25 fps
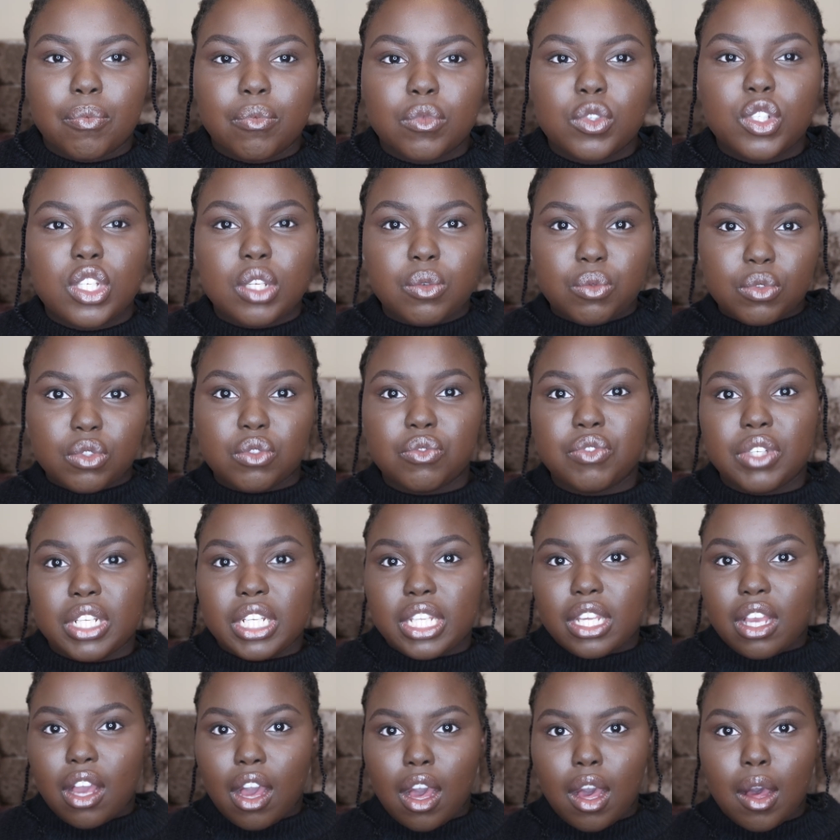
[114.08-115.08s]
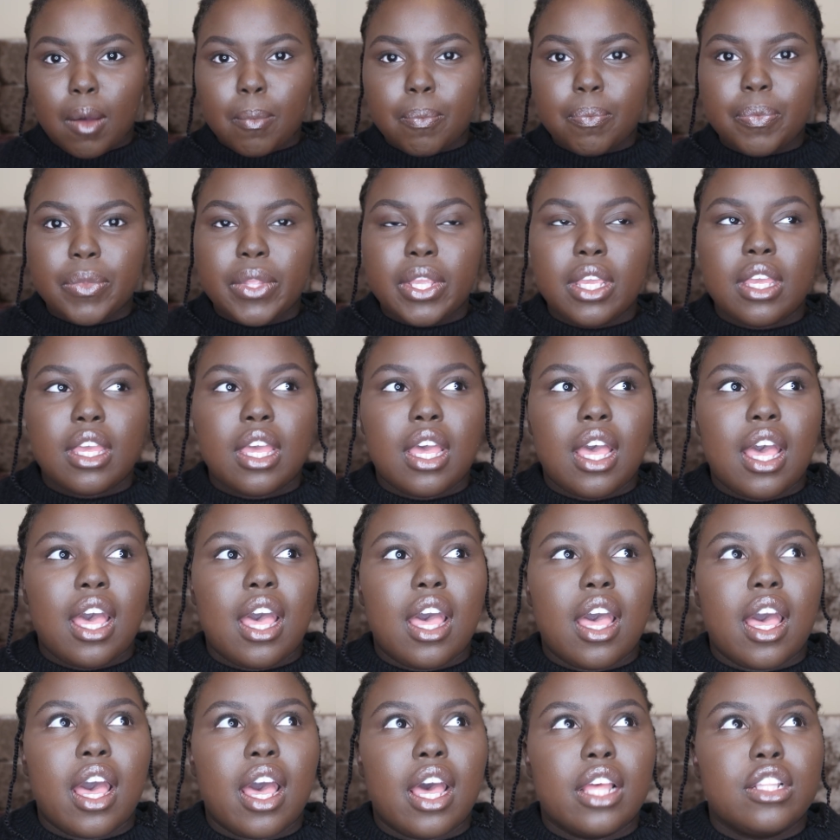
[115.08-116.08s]
she was really calm.
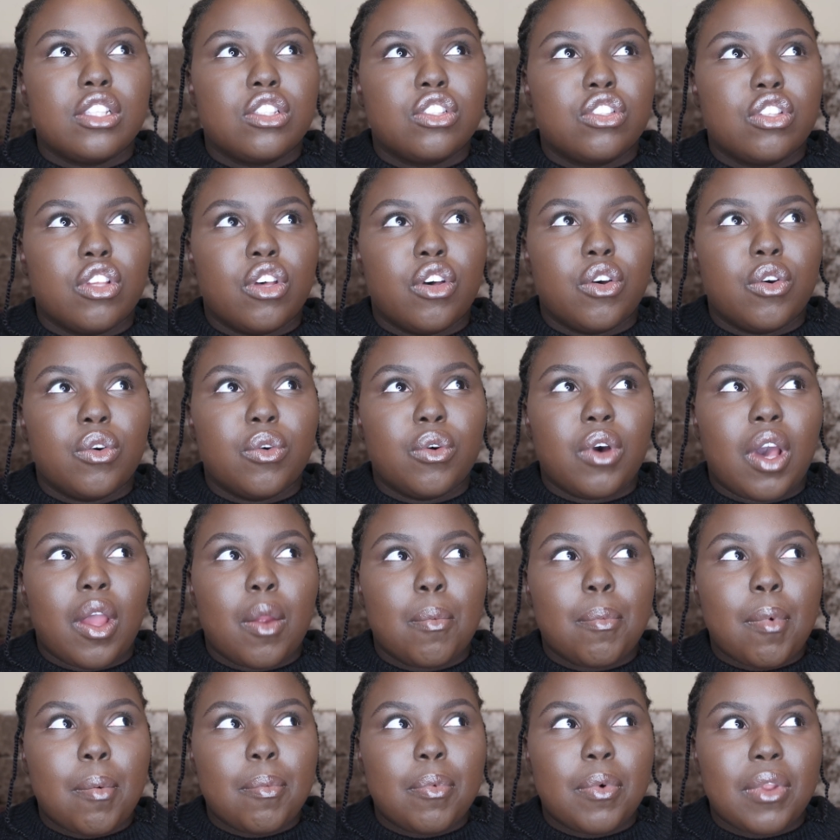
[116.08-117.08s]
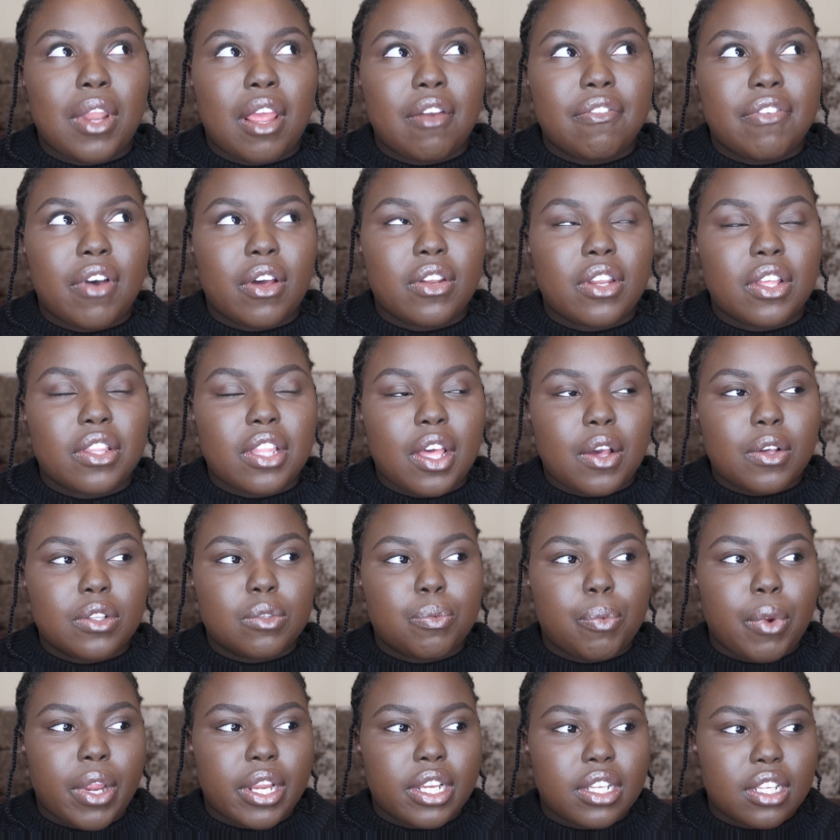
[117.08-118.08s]
And so I remember when I found out that I
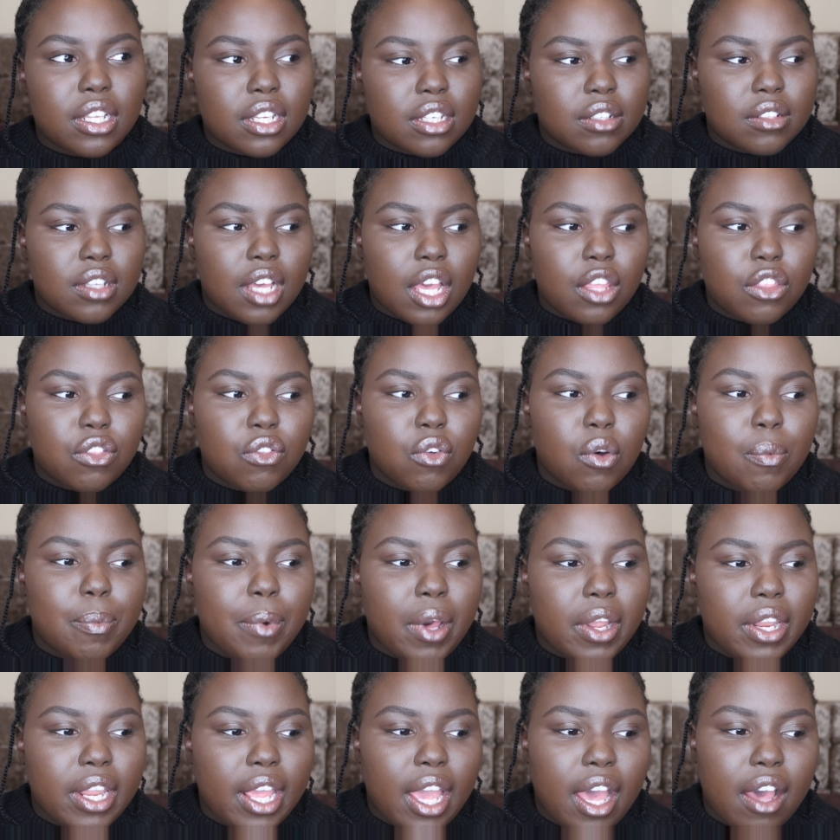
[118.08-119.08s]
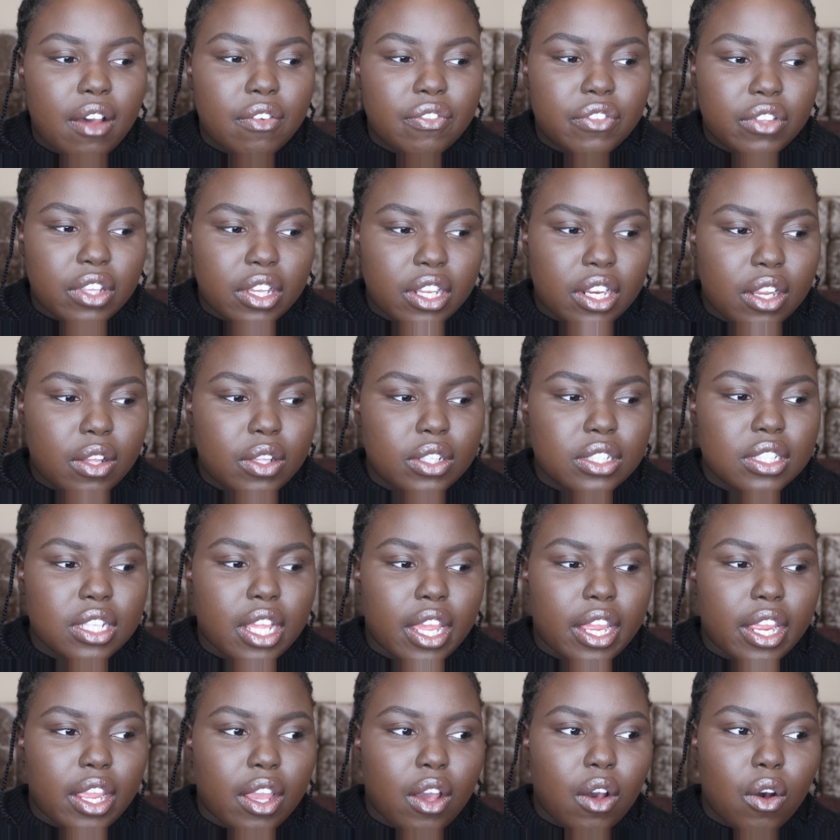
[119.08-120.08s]
was pregnant, I thought about it after and I was
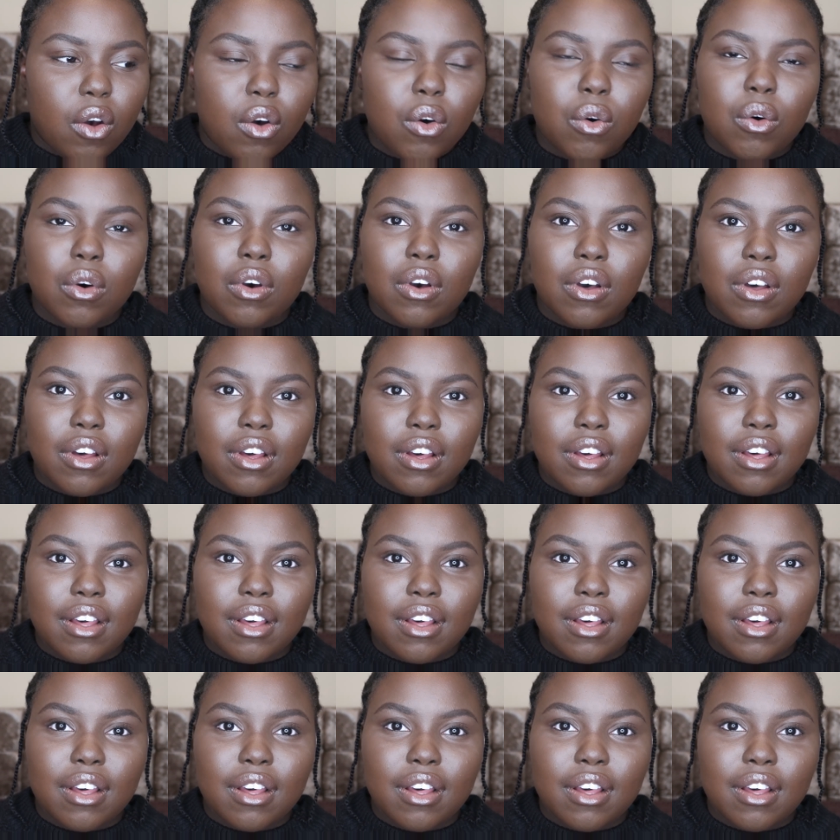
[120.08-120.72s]
like, oh,